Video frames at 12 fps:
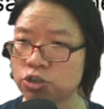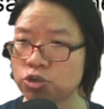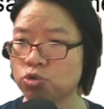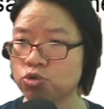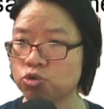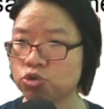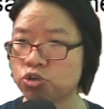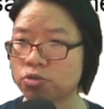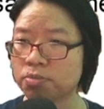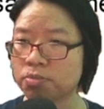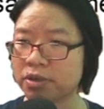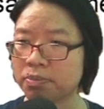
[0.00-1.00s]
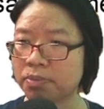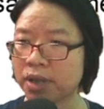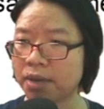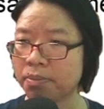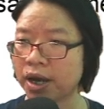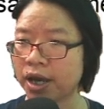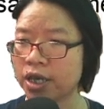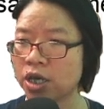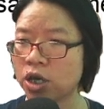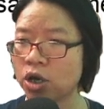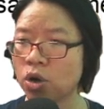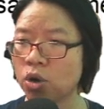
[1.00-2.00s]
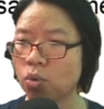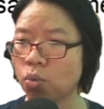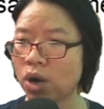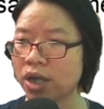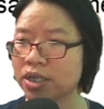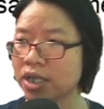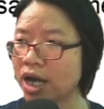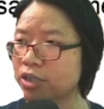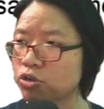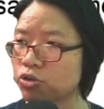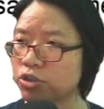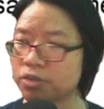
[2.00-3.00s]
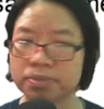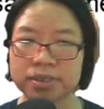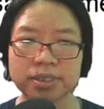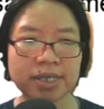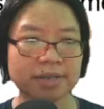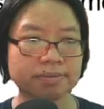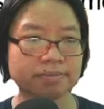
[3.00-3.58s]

so you should multiply by 100%.